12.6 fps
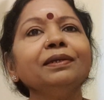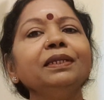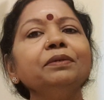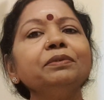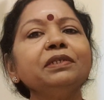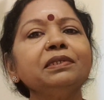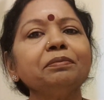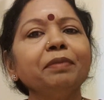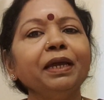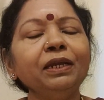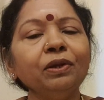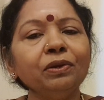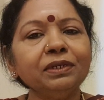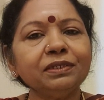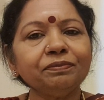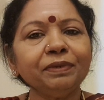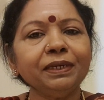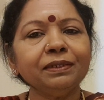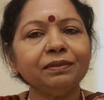there was a smile on his
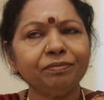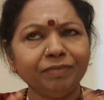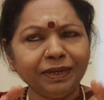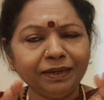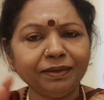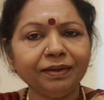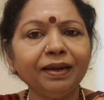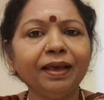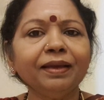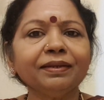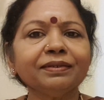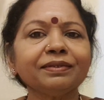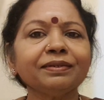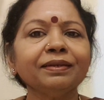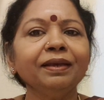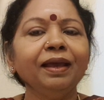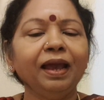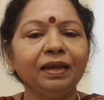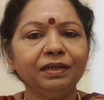face, very relaxed,
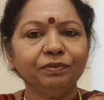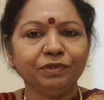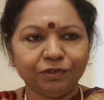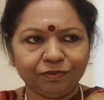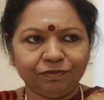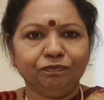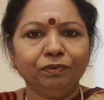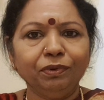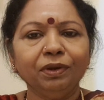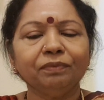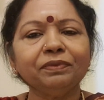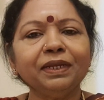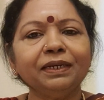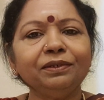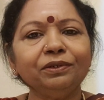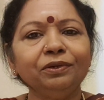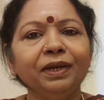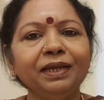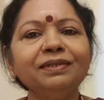and he was full of that,
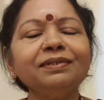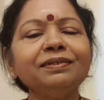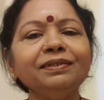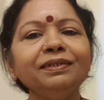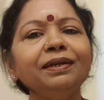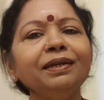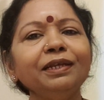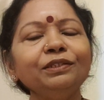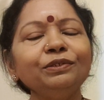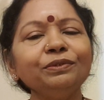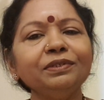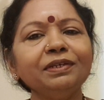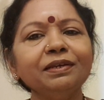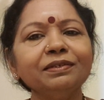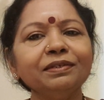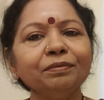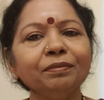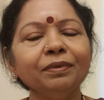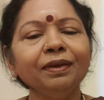energy and
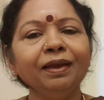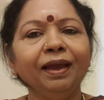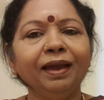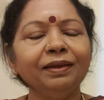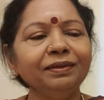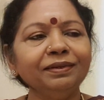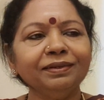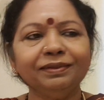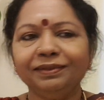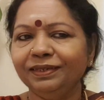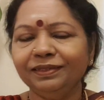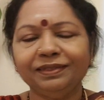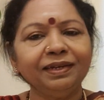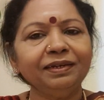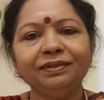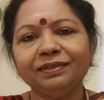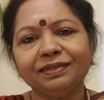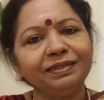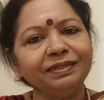enthusiasm. And he
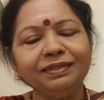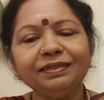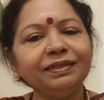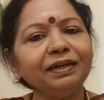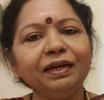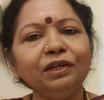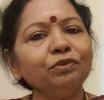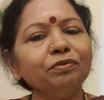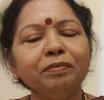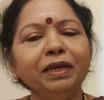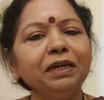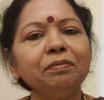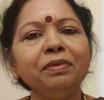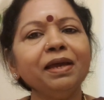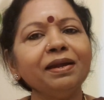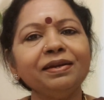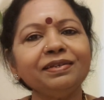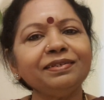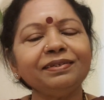said, sincerely, you made me
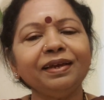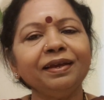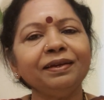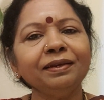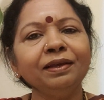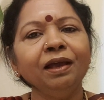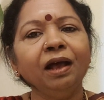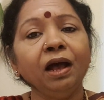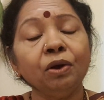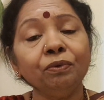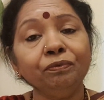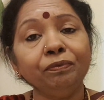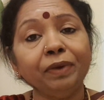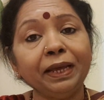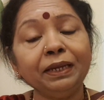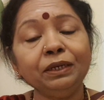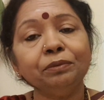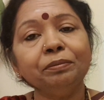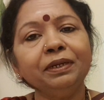understand how
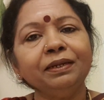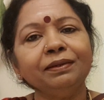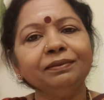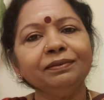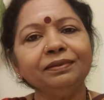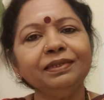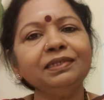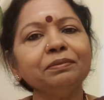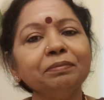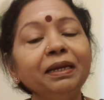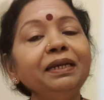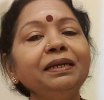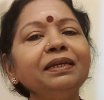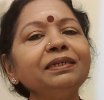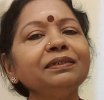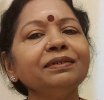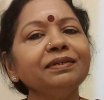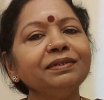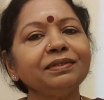valuable this
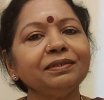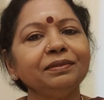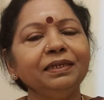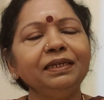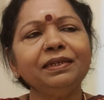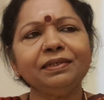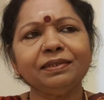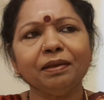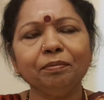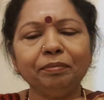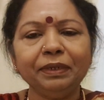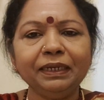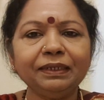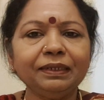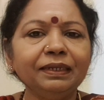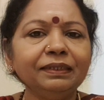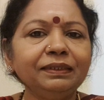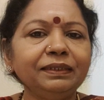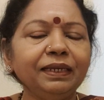meditation is. It has
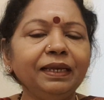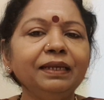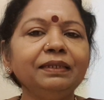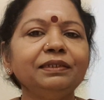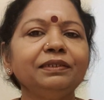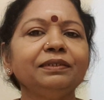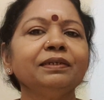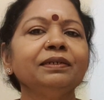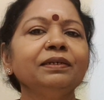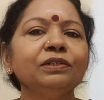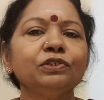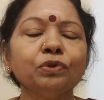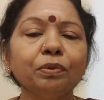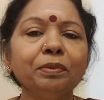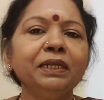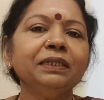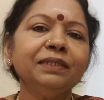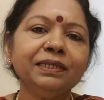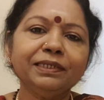completely changed so
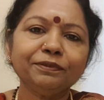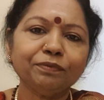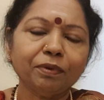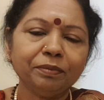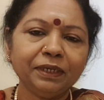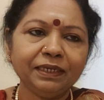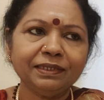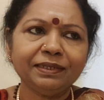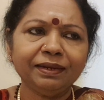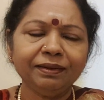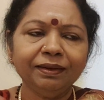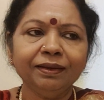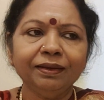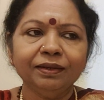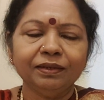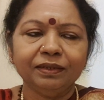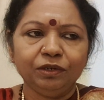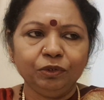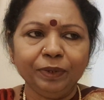many things for me. He said,
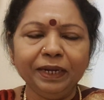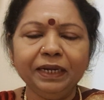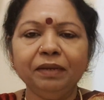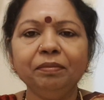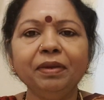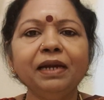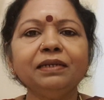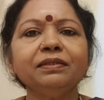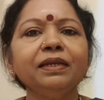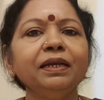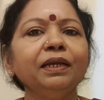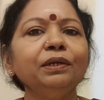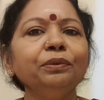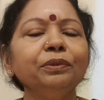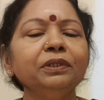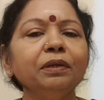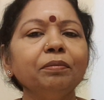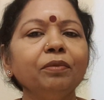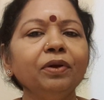the 20 minutes that I do
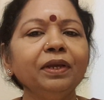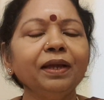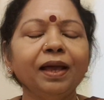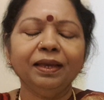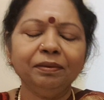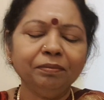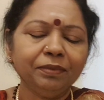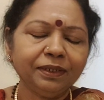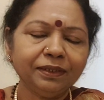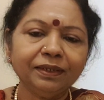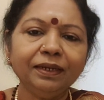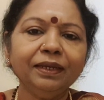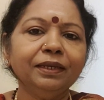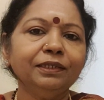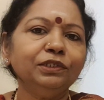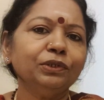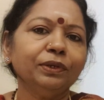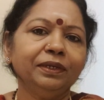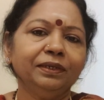in the morning, am really
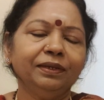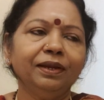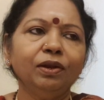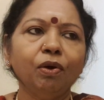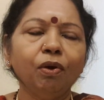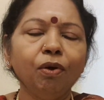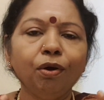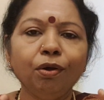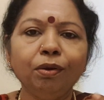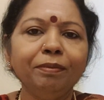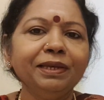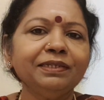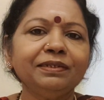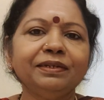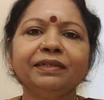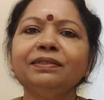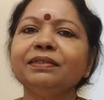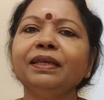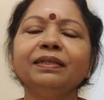enjoying, and all my
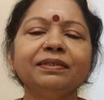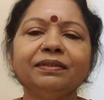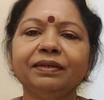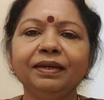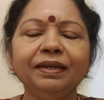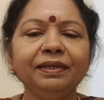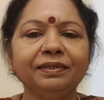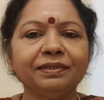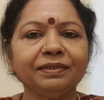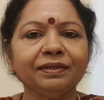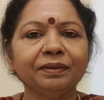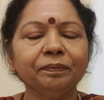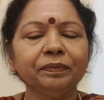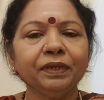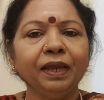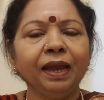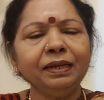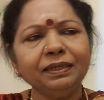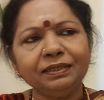stress gets released.
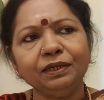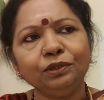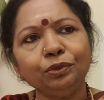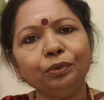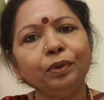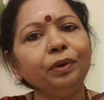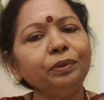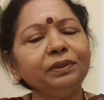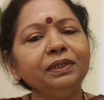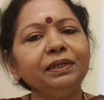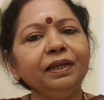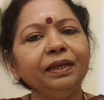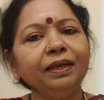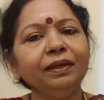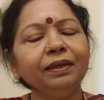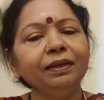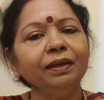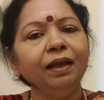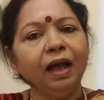And he said, throughout the
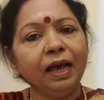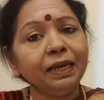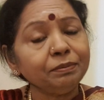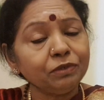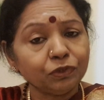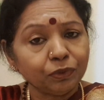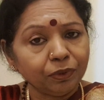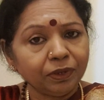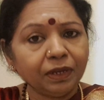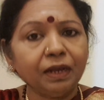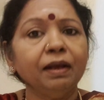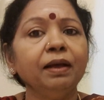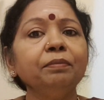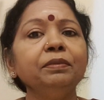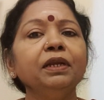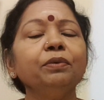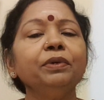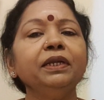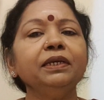day, I am so calm
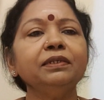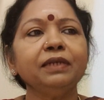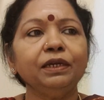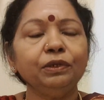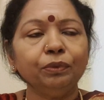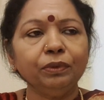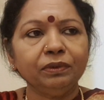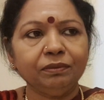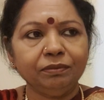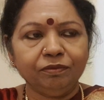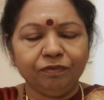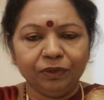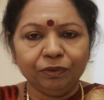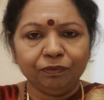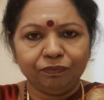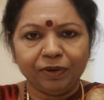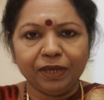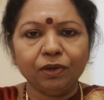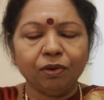nowadays. I don't,
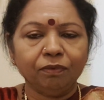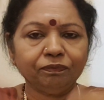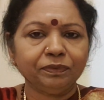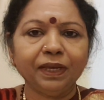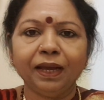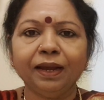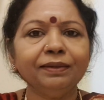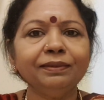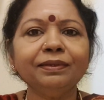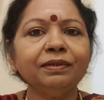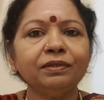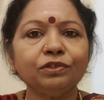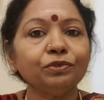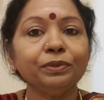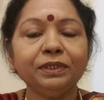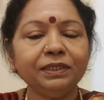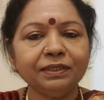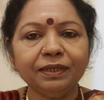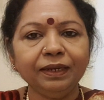fly off the handle so
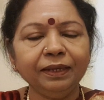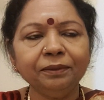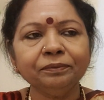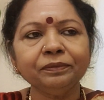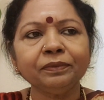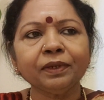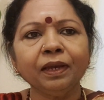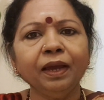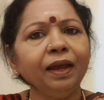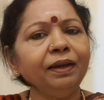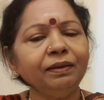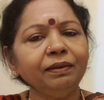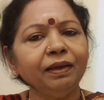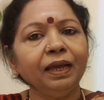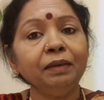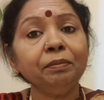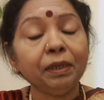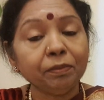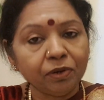easily. And I
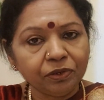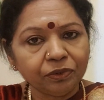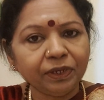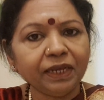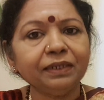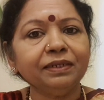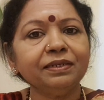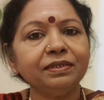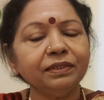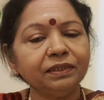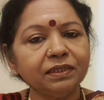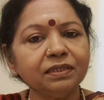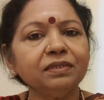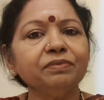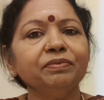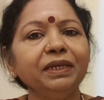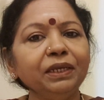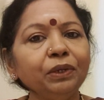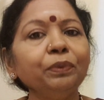am able to take decisions
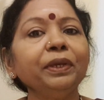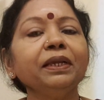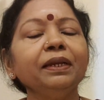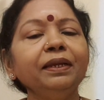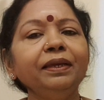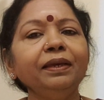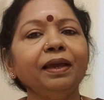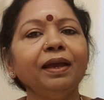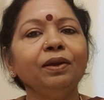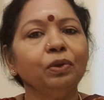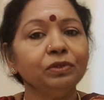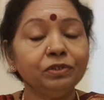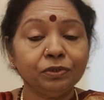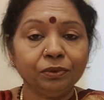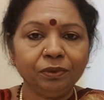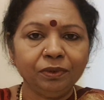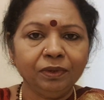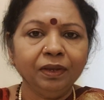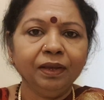very quickly, and also